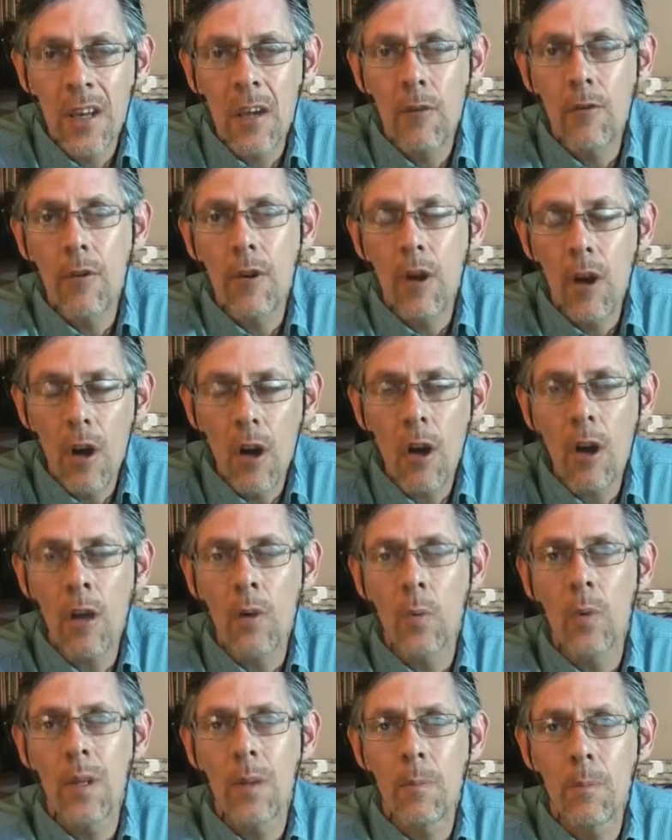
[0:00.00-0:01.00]
of
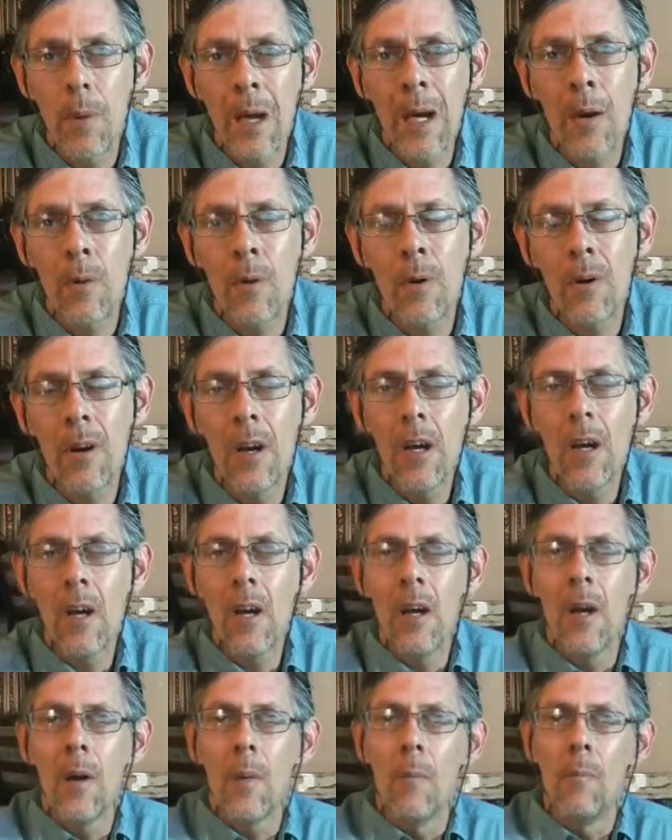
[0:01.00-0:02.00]
God with power
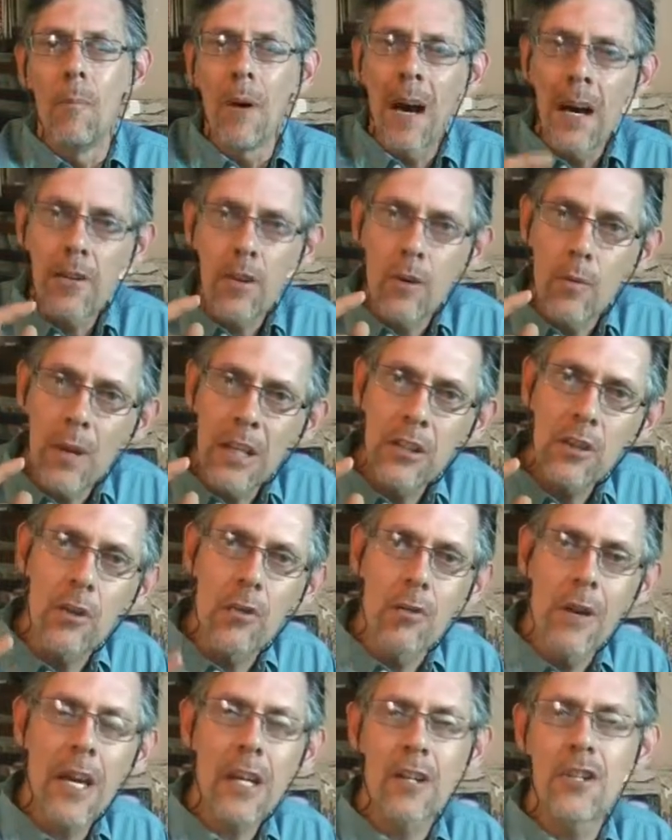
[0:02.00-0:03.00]
by the
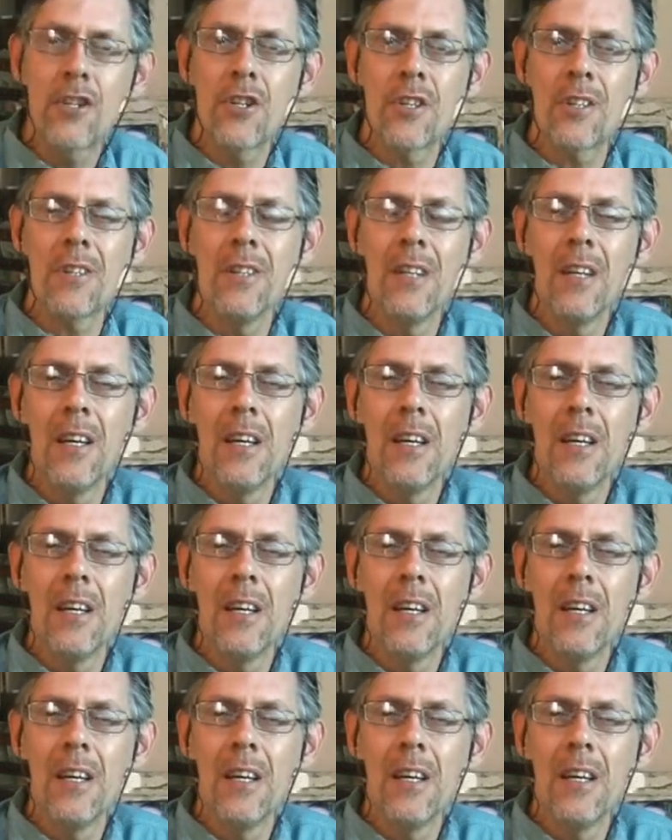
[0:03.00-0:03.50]
resurrection.